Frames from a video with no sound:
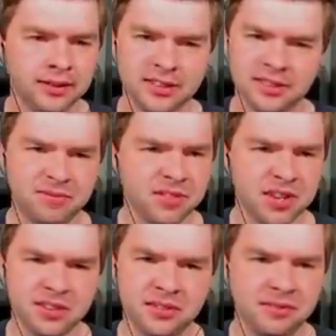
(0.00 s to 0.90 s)
Just,
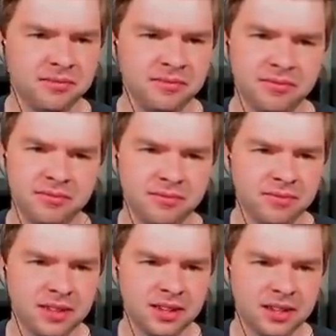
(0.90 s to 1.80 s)
just.
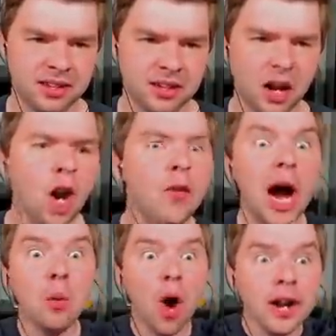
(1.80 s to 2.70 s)
Oh,
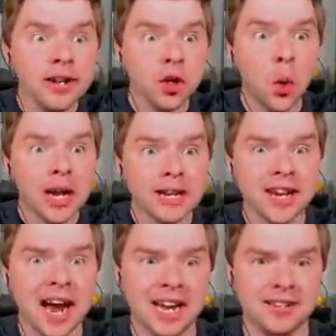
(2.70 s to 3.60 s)
I wanted to quick
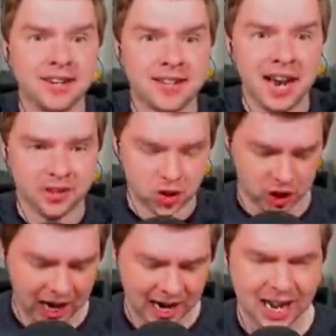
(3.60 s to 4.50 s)
attack it to death,
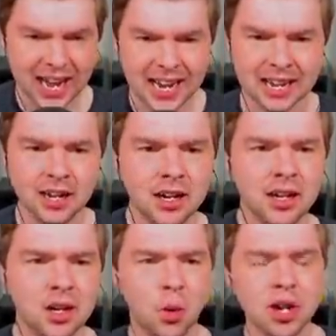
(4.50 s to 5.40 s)
shiny.
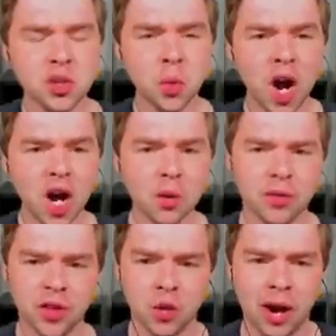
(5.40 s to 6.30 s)
What's wrong
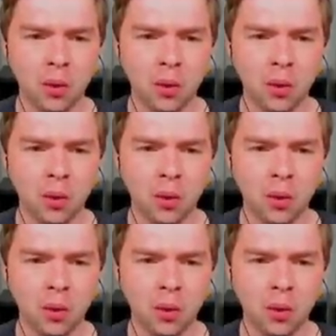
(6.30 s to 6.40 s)
with you?